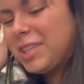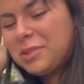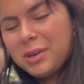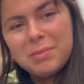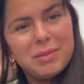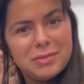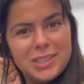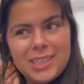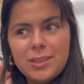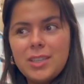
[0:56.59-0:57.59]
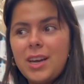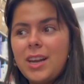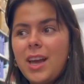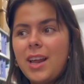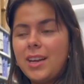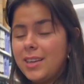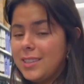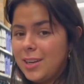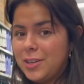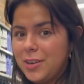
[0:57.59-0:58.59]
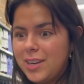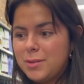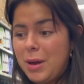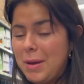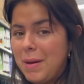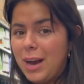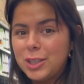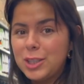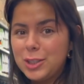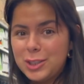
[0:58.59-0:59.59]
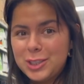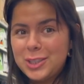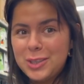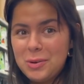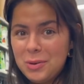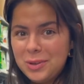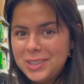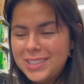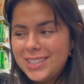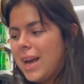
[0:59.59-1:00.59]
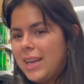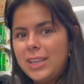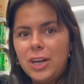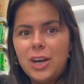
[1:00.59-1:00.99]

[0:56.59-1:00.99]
We're gonna be freezing outside, and I didn't tell you guys, but I'm actually allergic to the colds. I literally